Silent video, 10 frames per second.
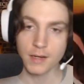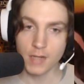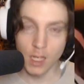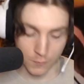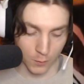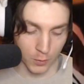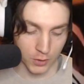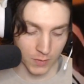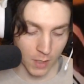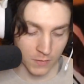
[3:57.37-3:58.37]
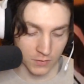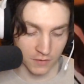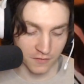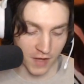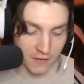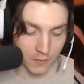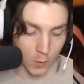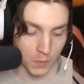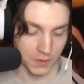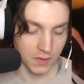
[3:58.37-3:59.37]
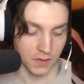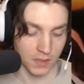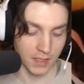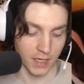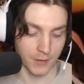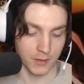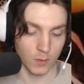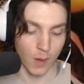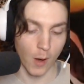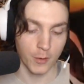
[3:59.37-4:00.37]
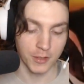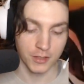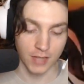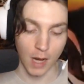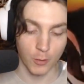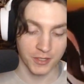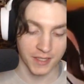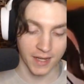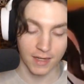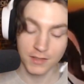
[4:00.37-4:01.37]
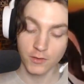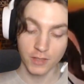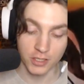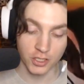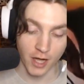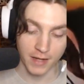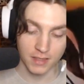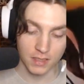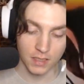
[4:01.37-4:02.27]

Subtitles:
of course, we go into the 5 costs, and here is where our deck literally shines,